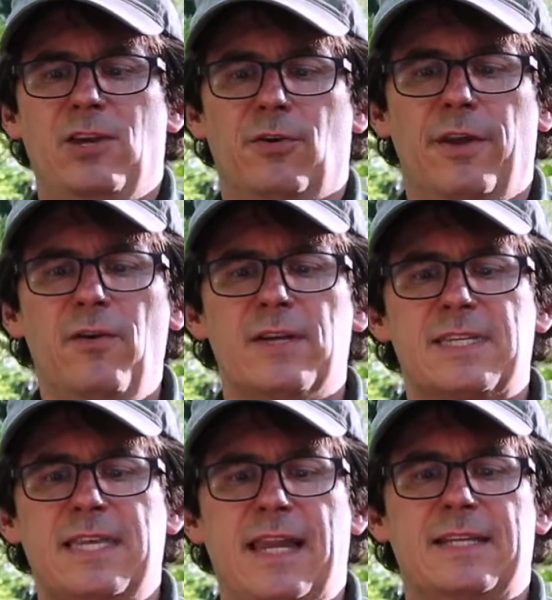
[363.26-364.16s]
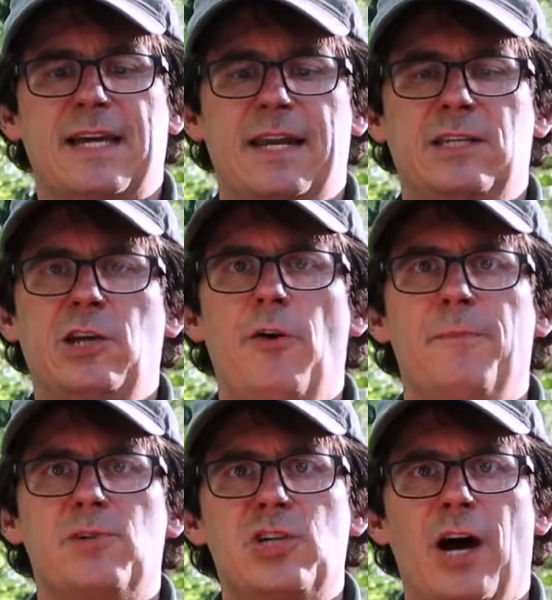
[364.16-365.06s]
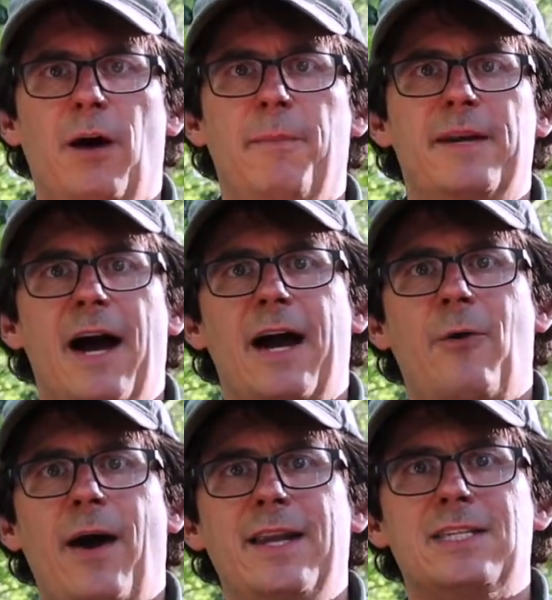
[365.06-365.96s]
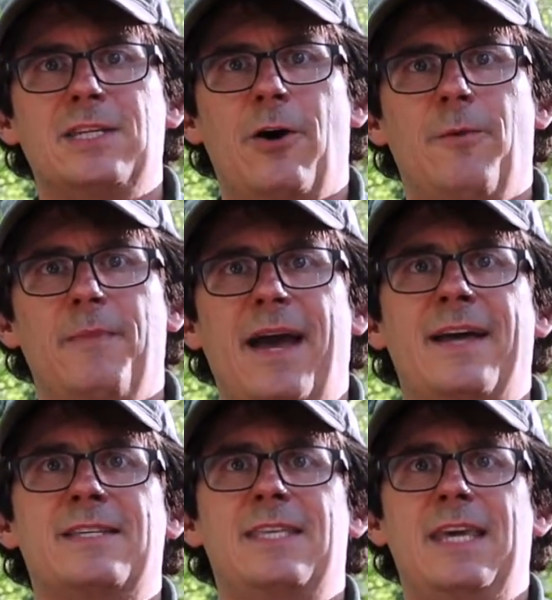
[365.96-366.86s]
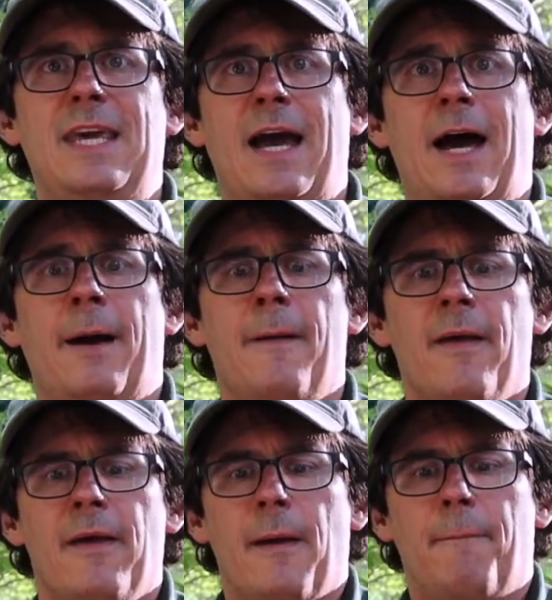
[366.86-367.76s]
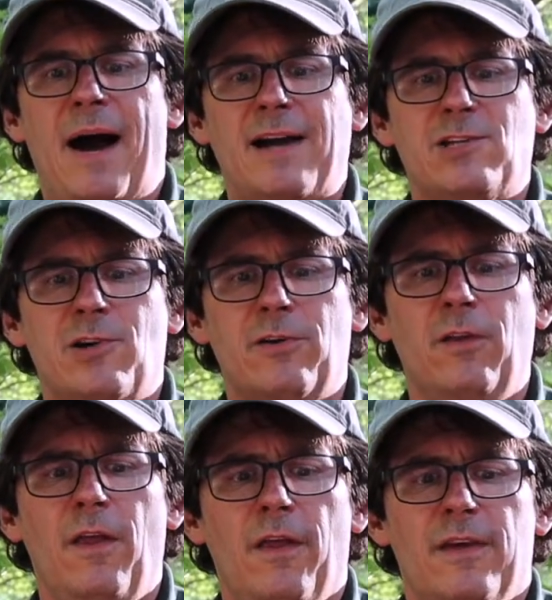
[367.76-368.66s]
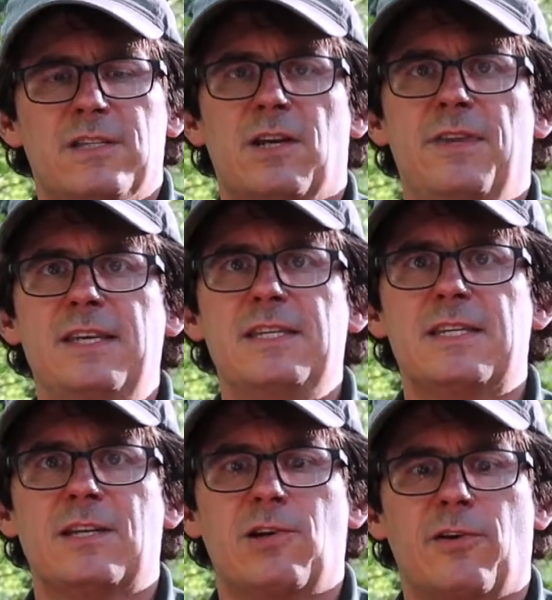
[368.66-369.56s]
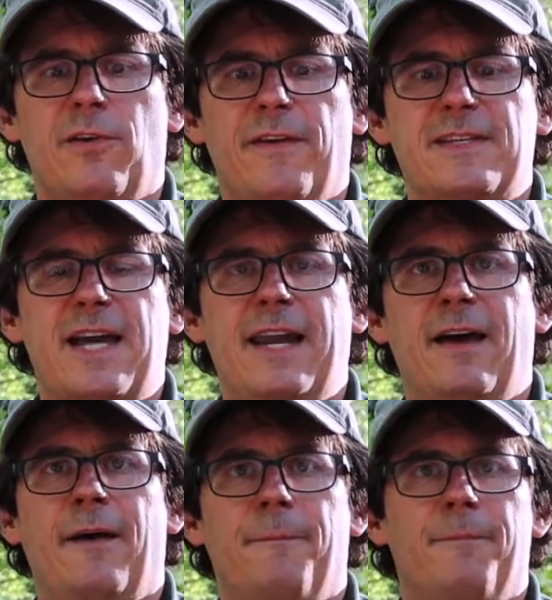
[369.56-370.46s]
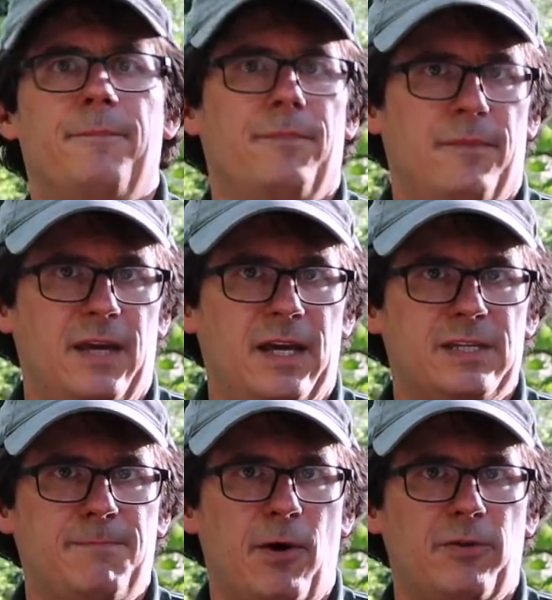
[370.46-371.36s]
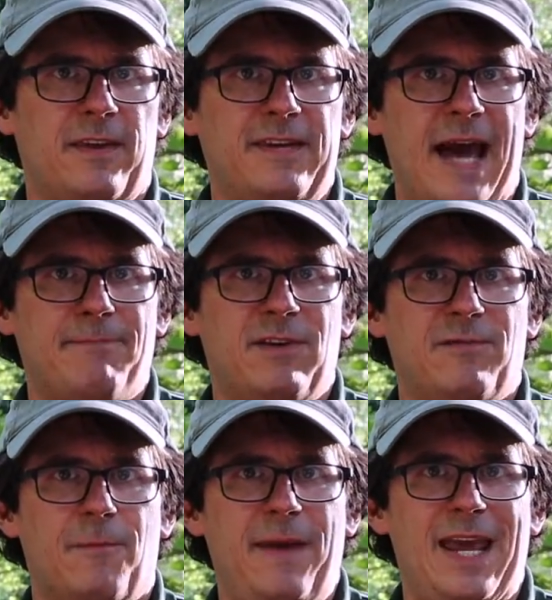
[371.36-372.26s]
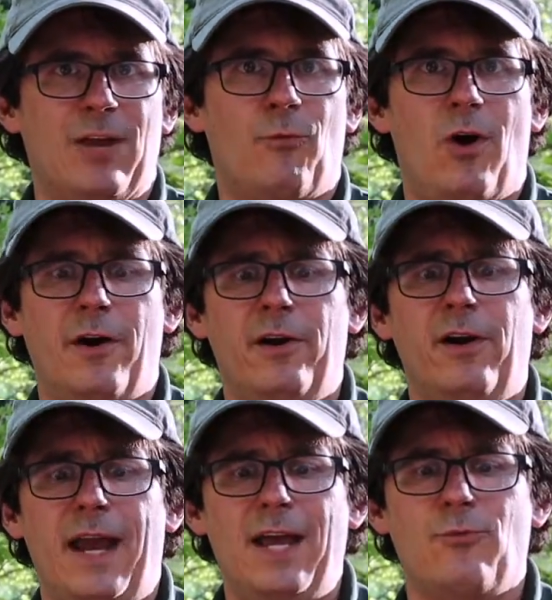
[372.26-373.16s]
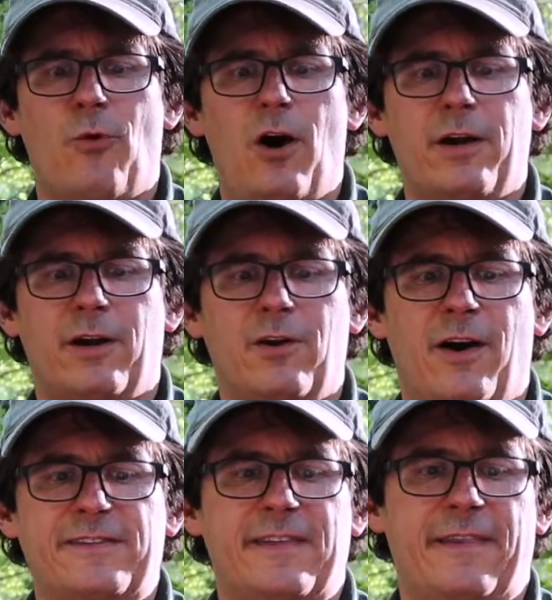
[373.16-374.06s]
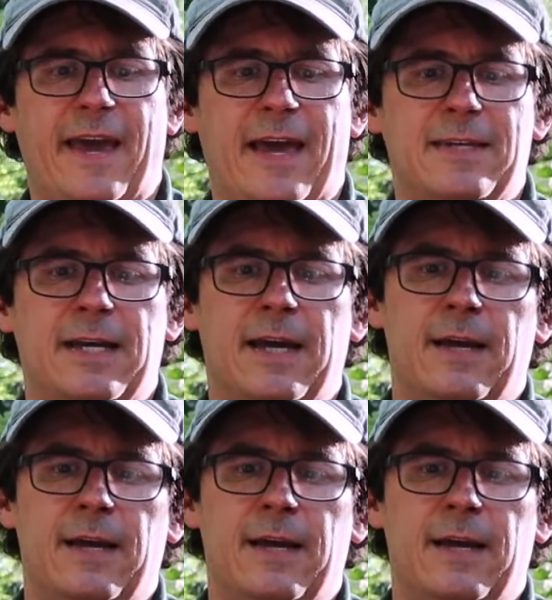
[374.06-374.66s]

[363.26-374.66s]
you'll notice that it's got a domed shell, but not quite as domed as the box turtle. So this is a turtle that's is both adapted for being in water and walking across the land.